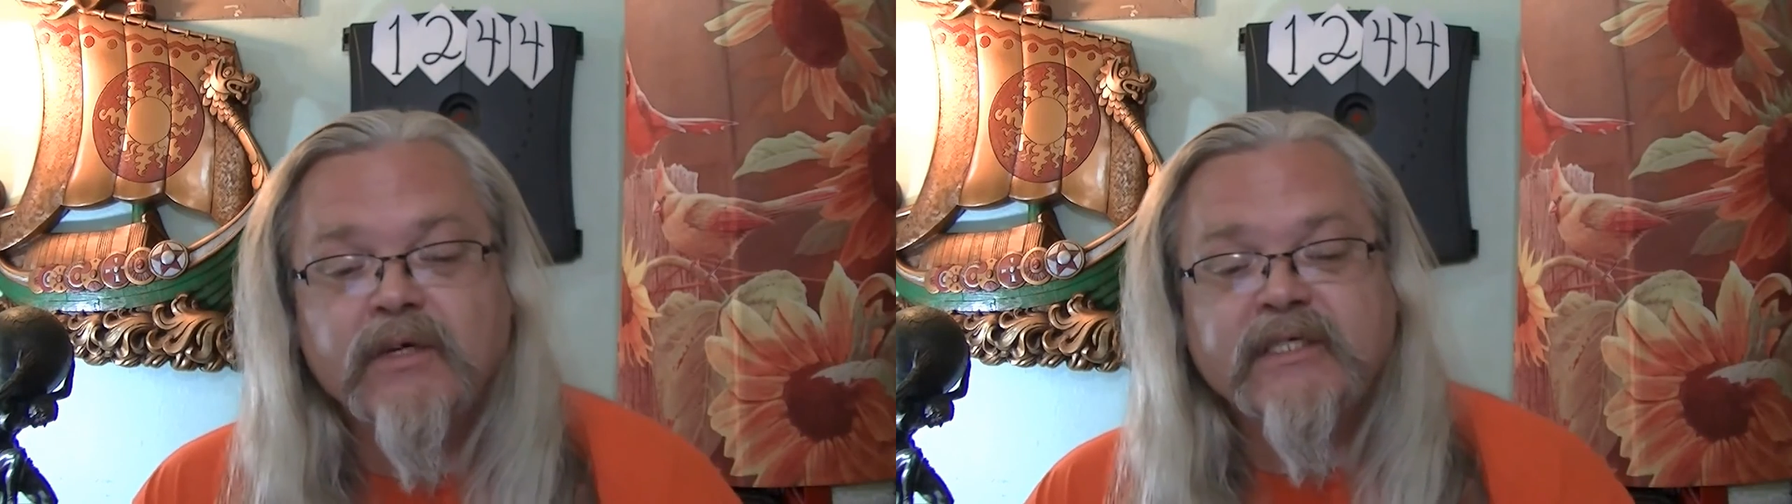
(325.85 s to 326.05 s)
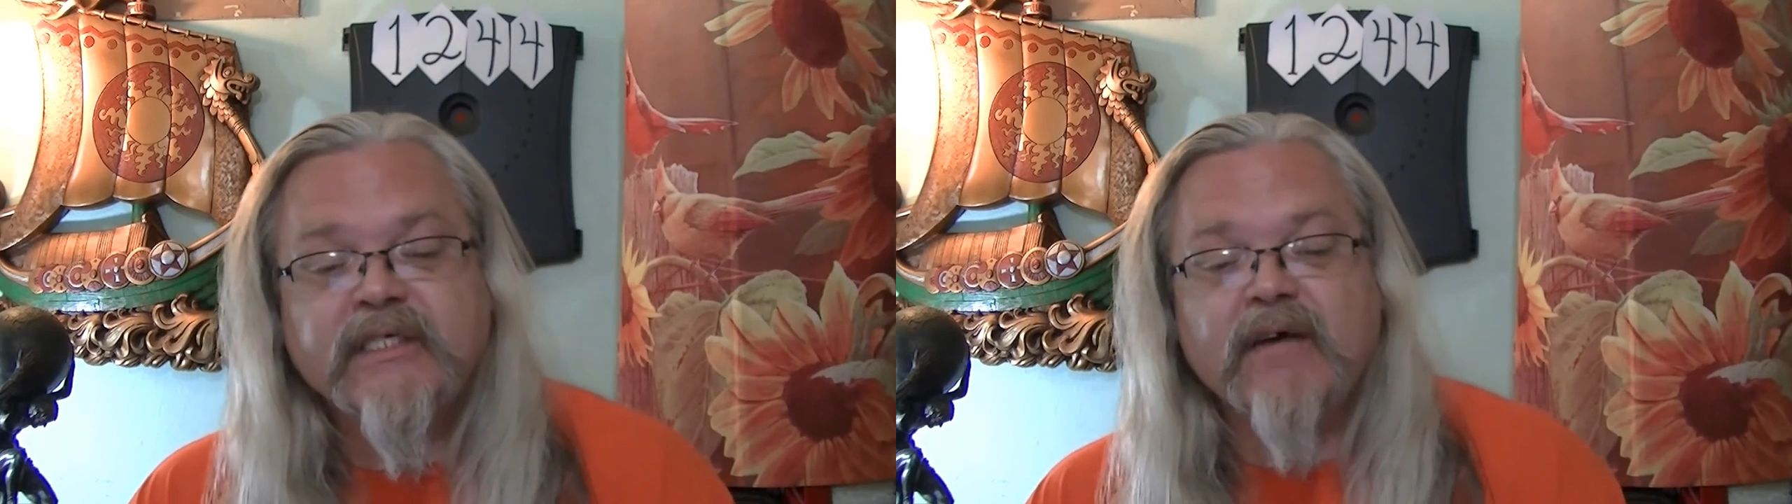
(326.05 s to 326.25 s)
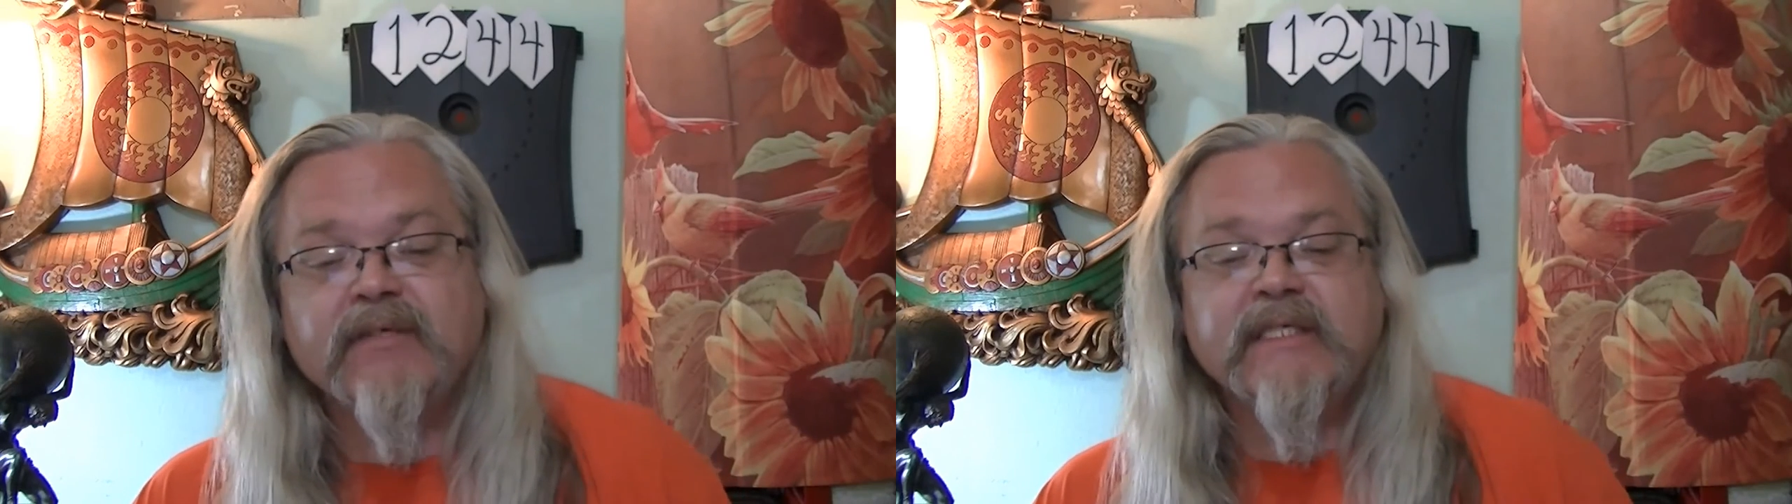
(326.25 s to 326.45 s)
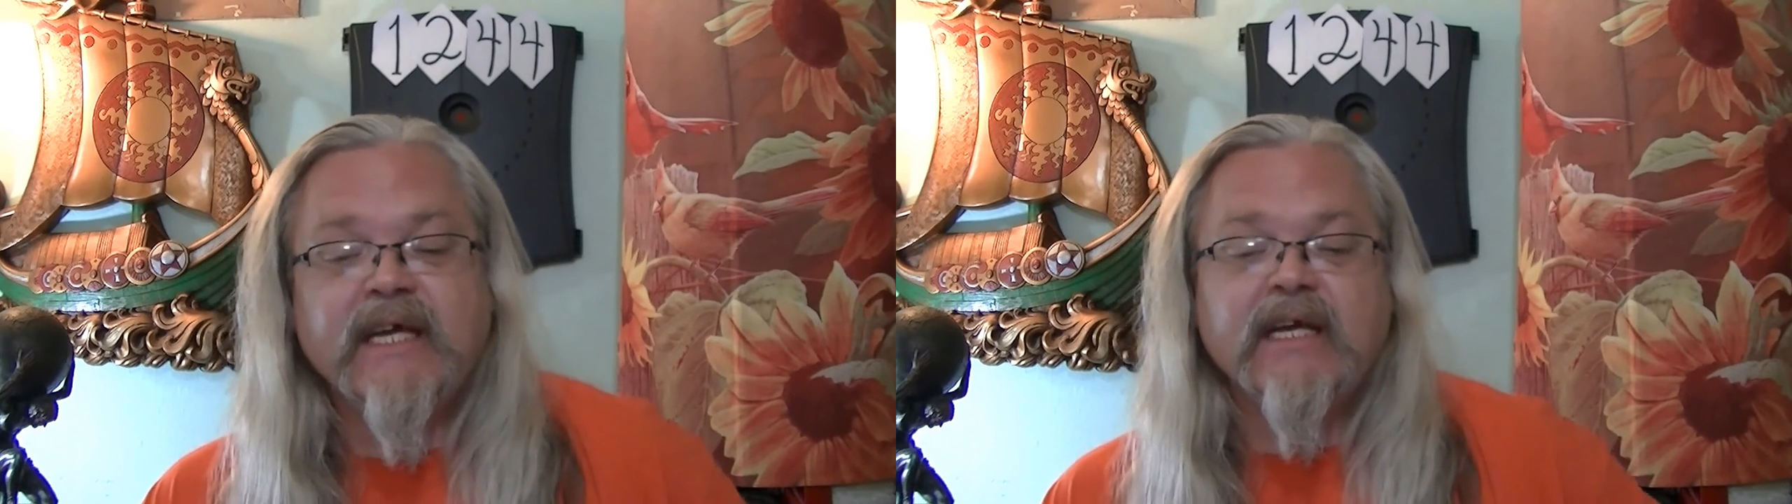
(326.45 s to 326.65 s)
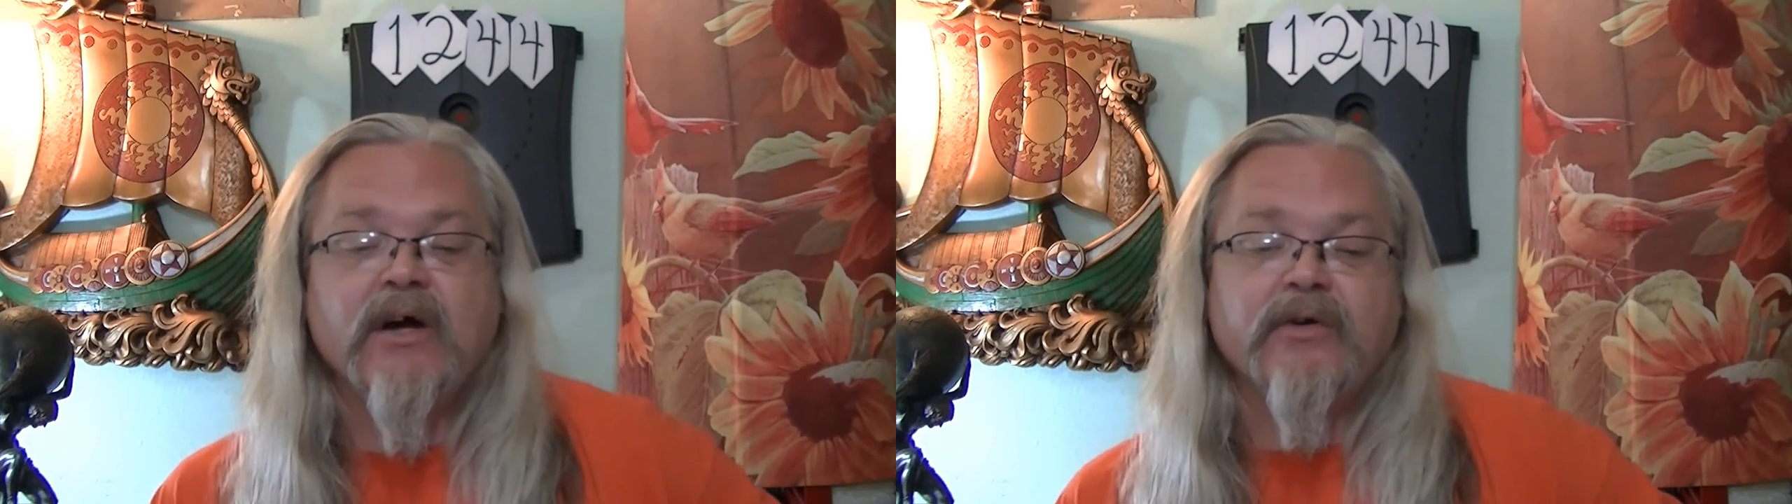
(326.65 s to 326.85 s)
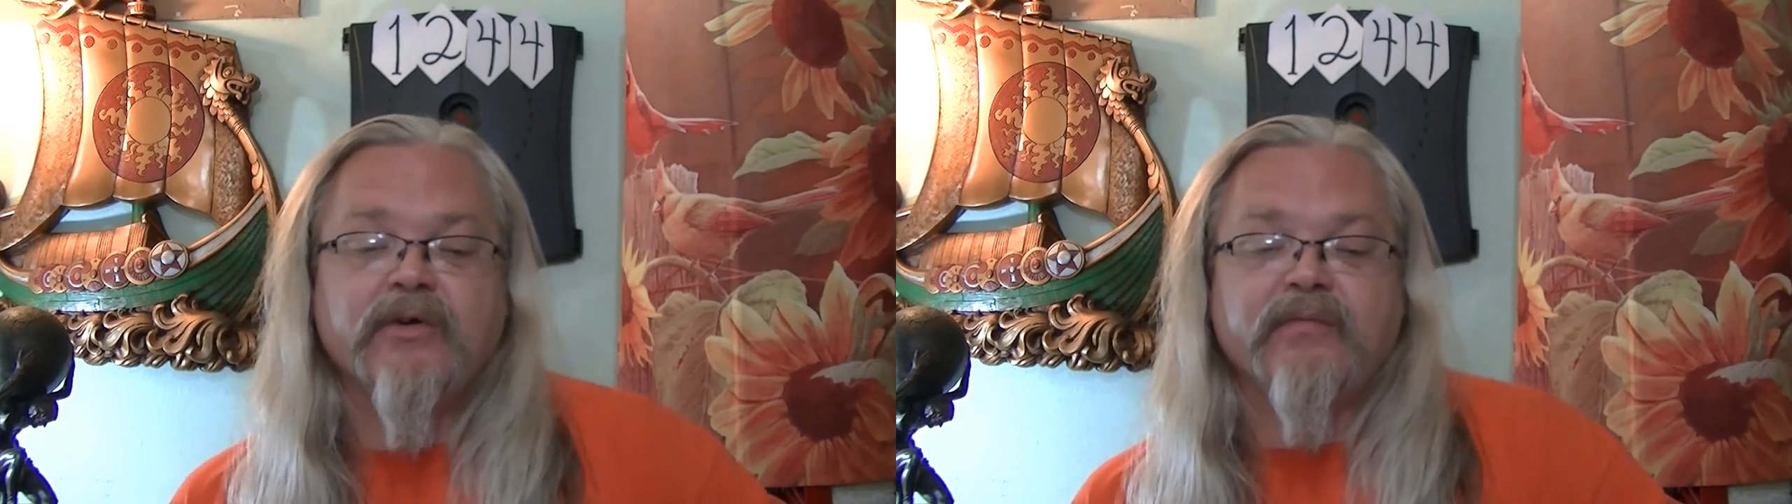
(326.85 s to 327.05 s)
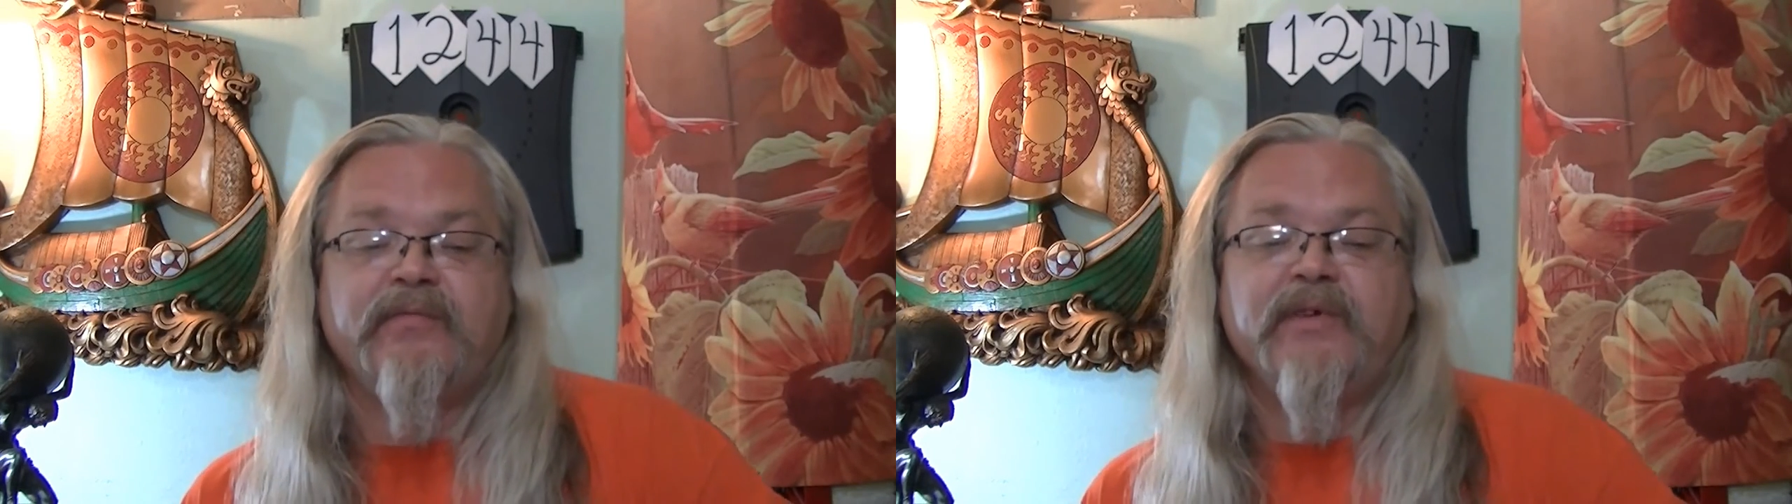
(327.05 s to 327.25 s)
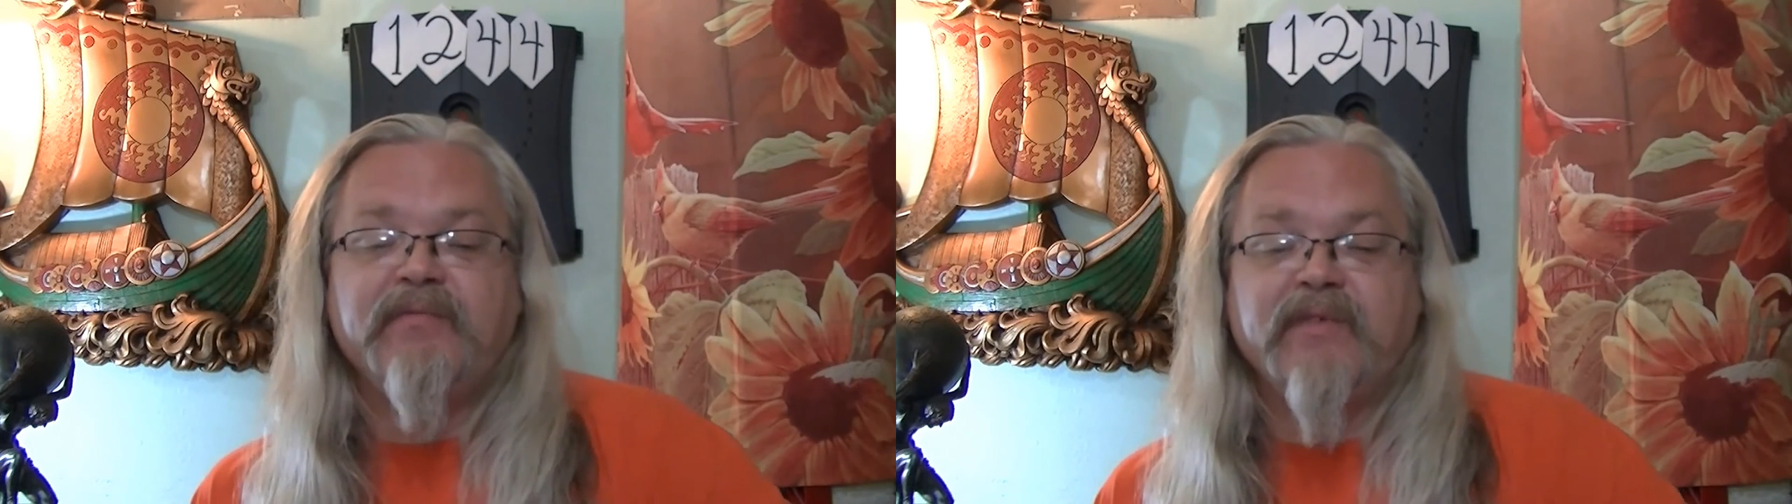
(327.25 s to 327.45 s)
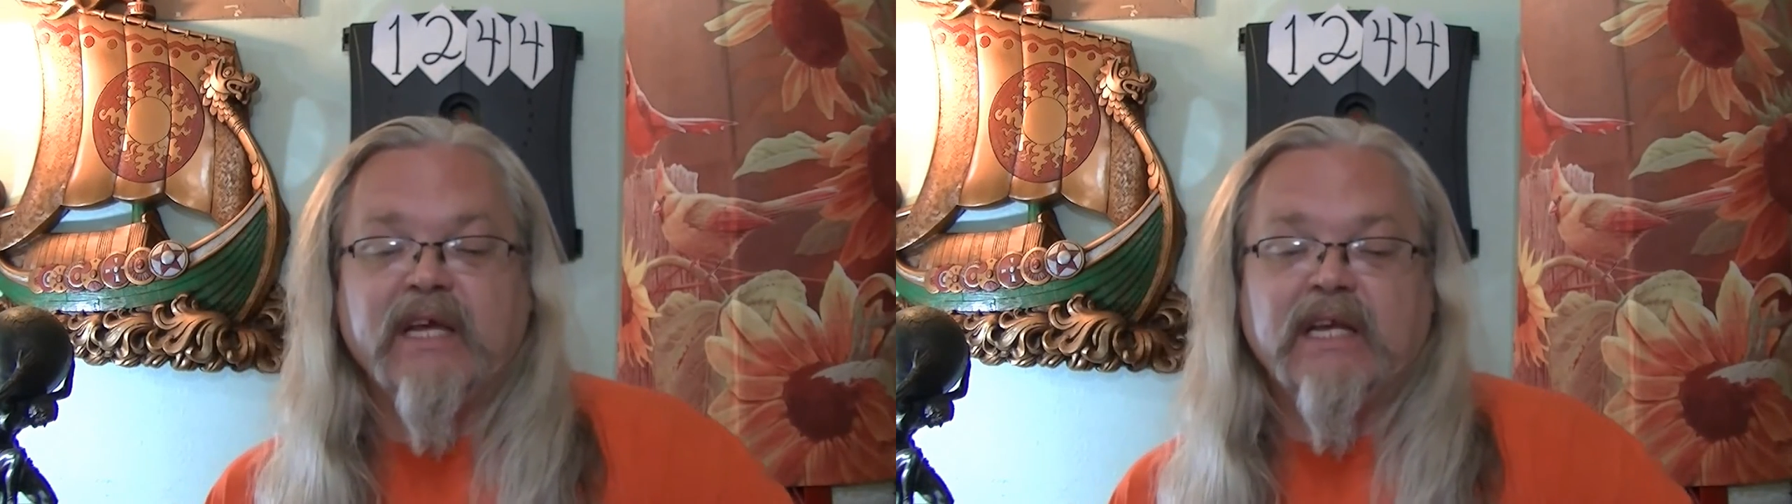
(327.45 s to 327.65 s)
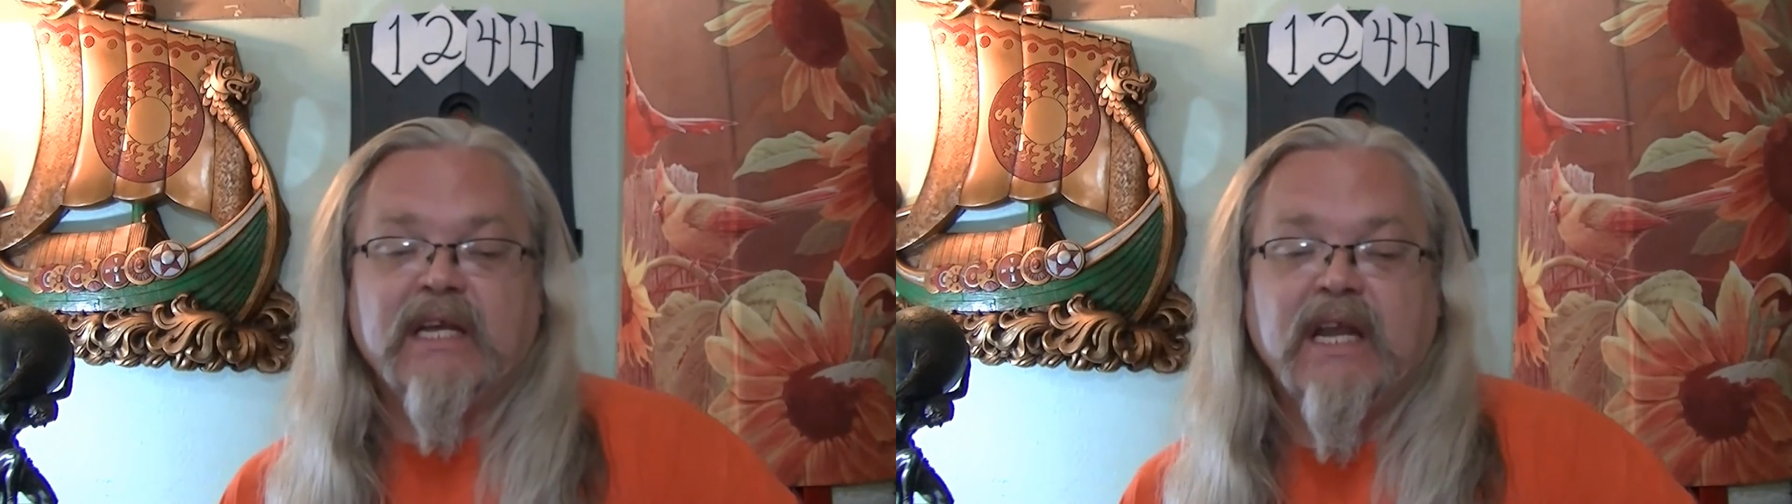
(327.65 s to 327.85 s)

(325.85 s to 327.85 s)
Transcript: 1,750